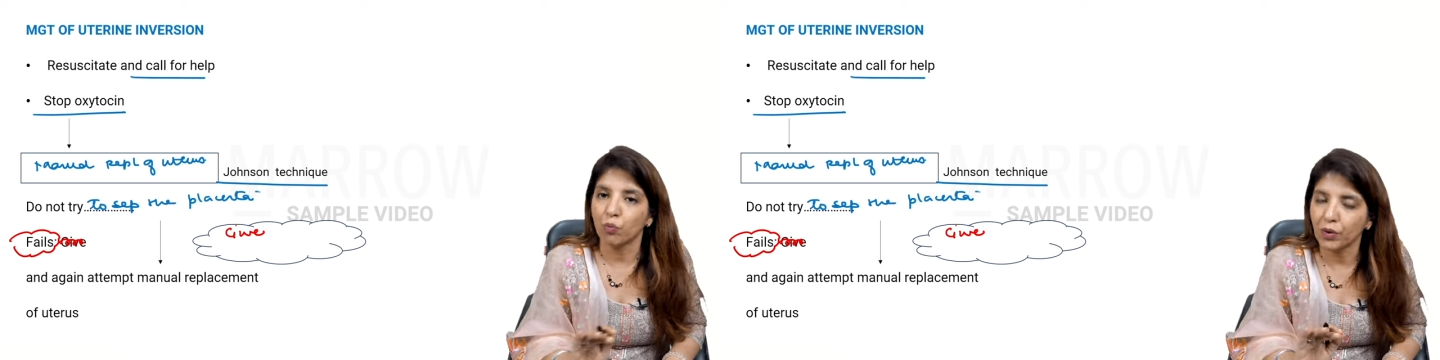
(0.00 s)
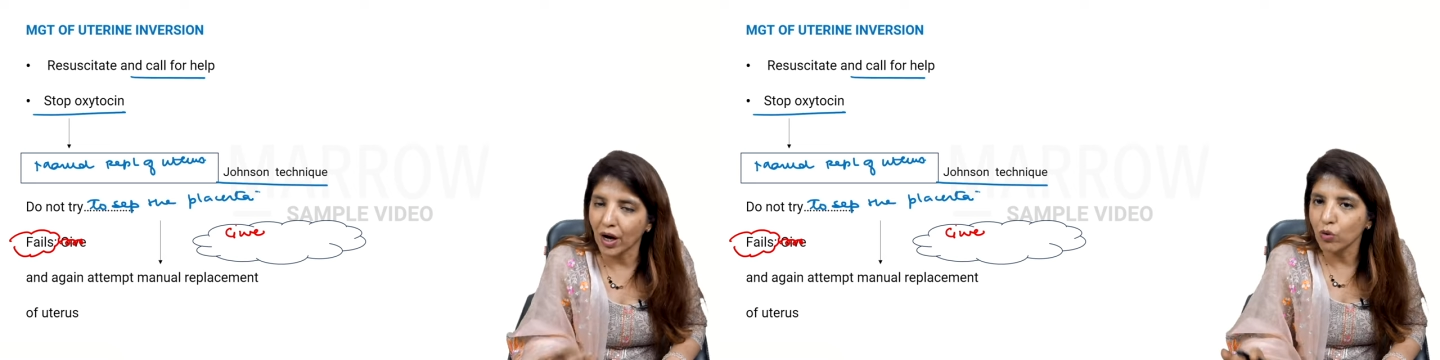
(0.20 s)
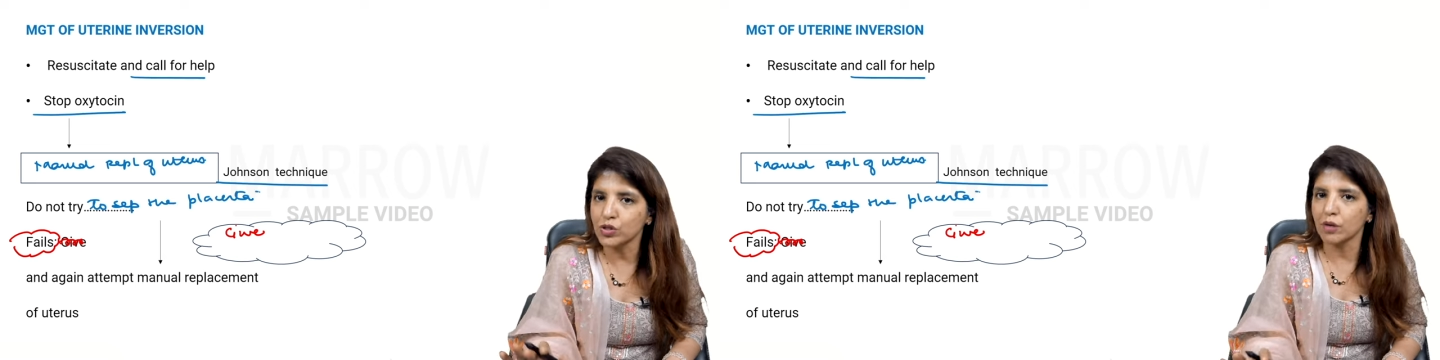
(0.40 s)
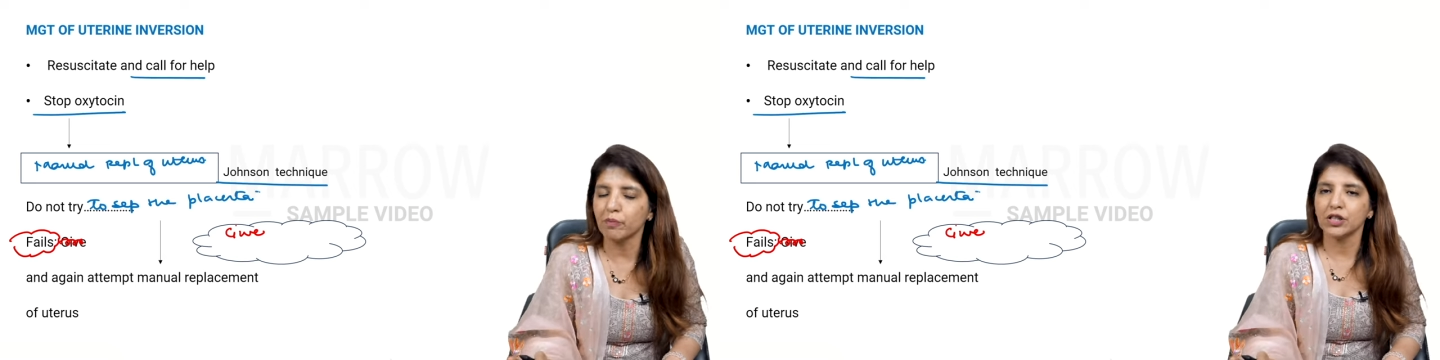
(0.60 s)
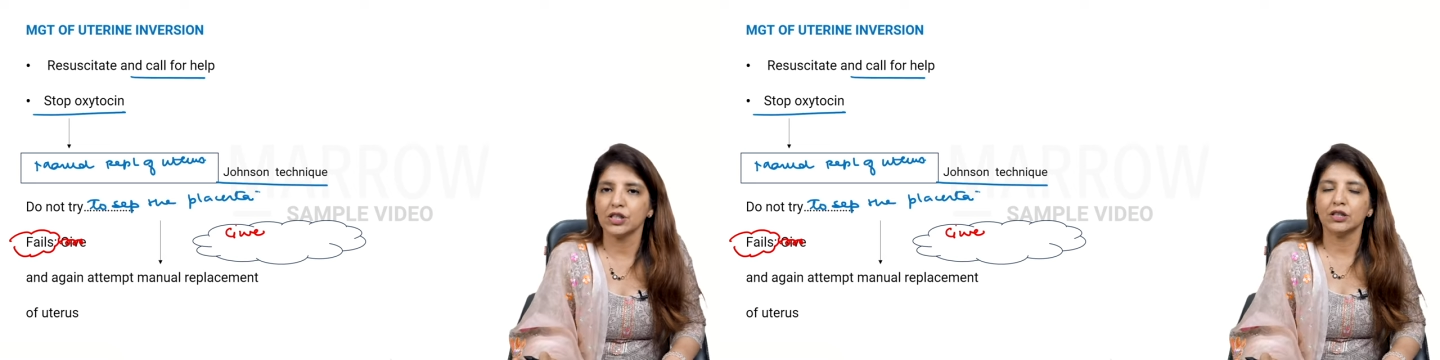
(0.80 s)
Without
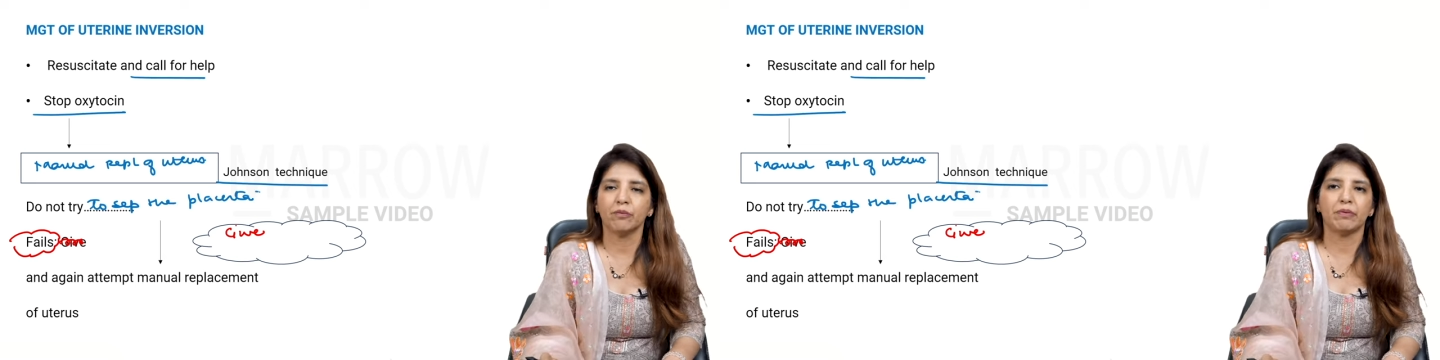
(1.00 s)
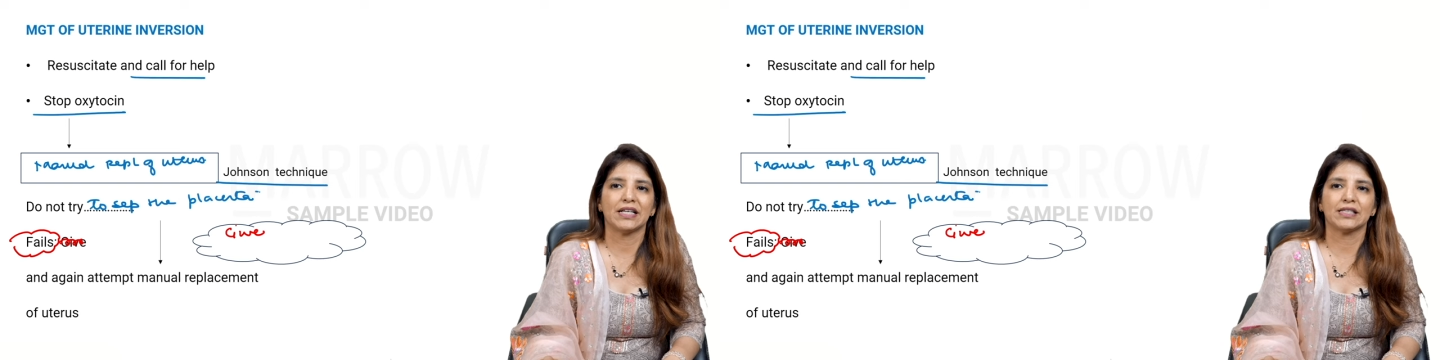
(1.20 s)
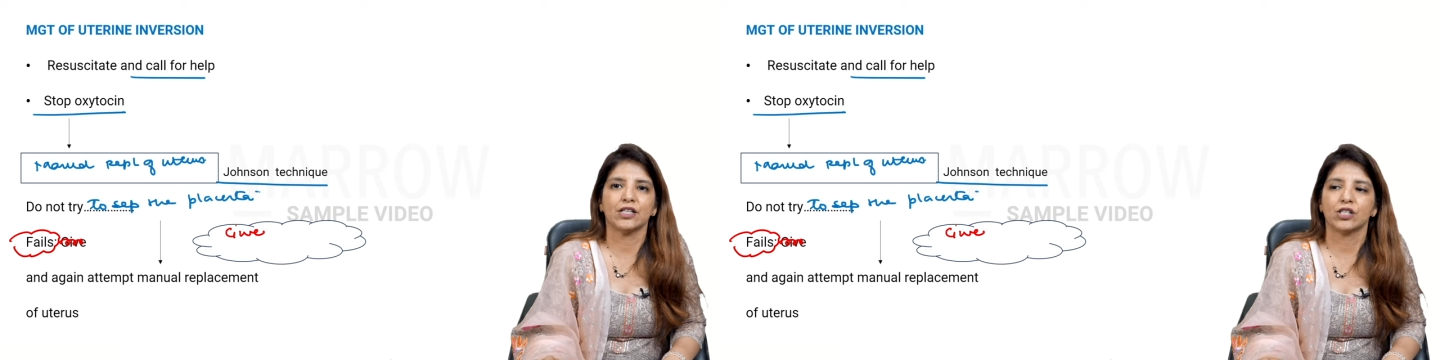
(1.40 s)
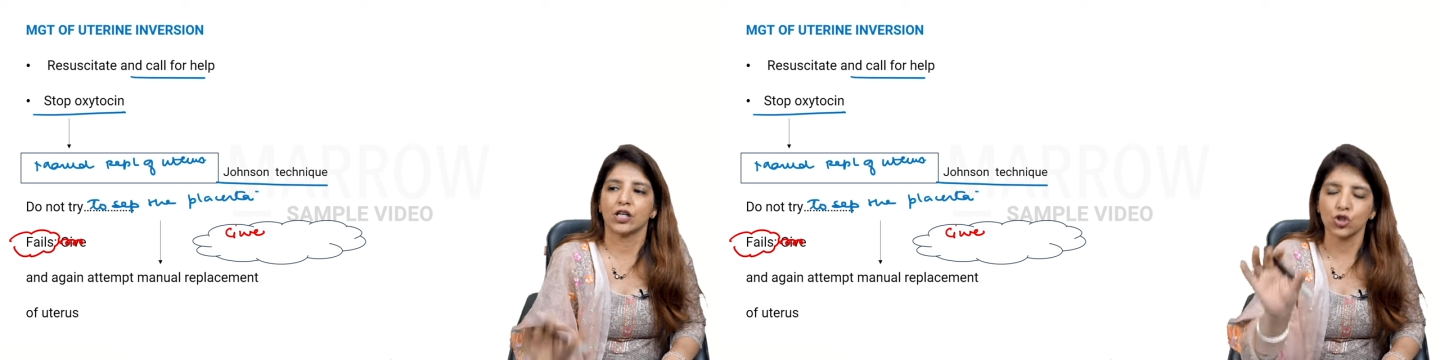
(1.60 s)
separating the placenta,